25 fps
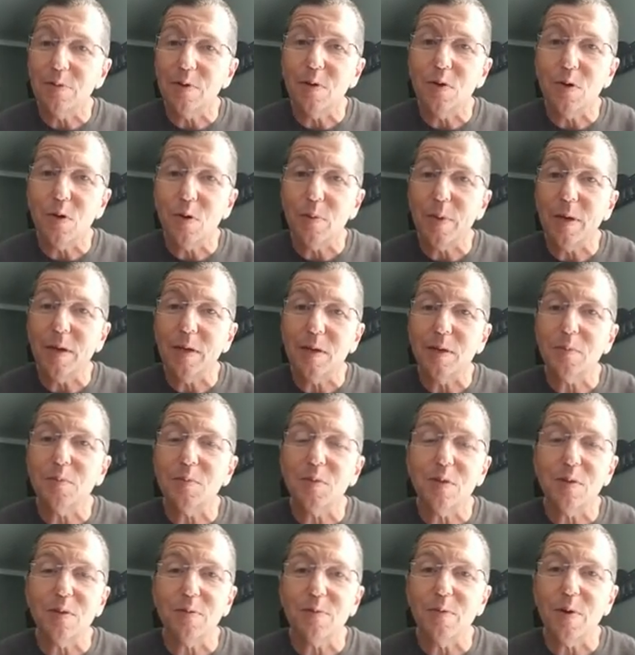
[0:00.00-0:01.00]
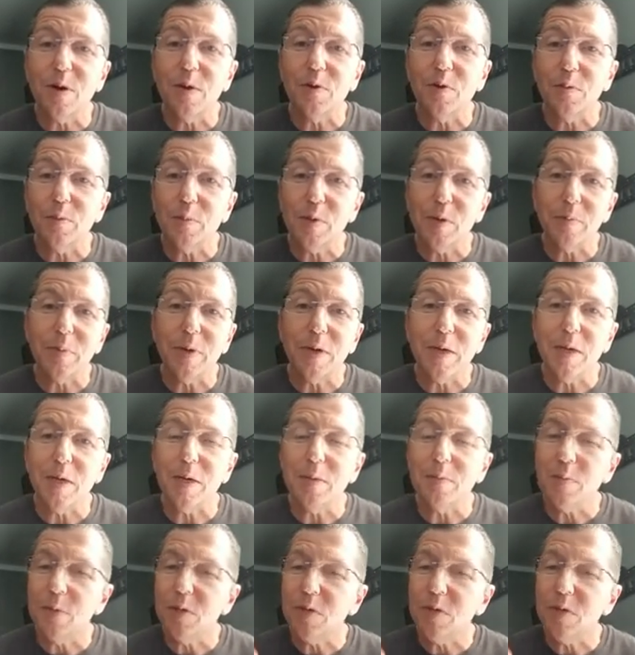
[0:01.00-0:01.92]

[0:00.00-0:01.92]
and no man comes to the Father but by him.